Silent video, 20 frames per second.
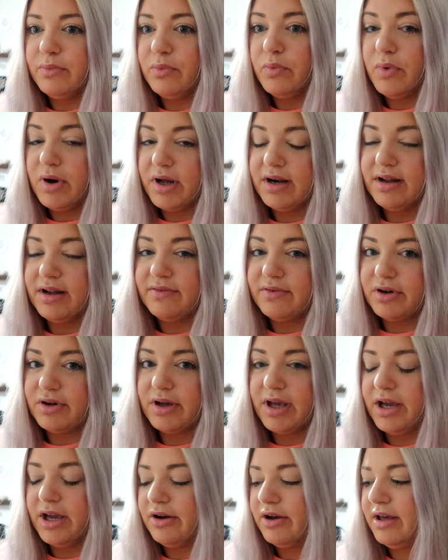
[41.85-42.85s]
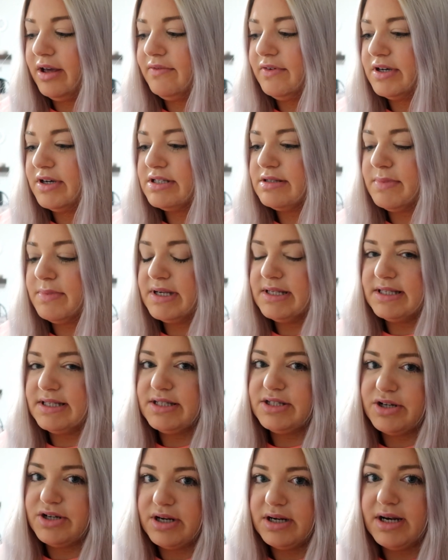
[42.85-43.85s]
one of her caregivers. My
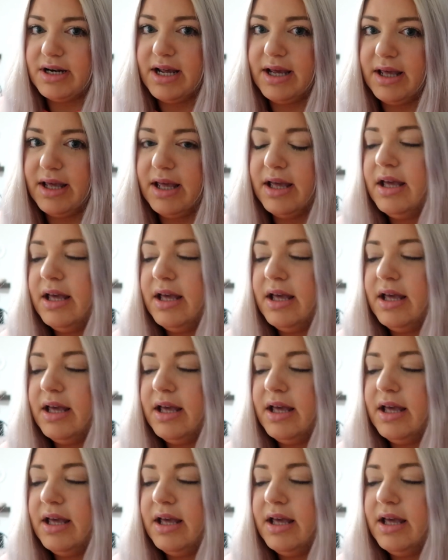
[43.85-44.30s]
sister and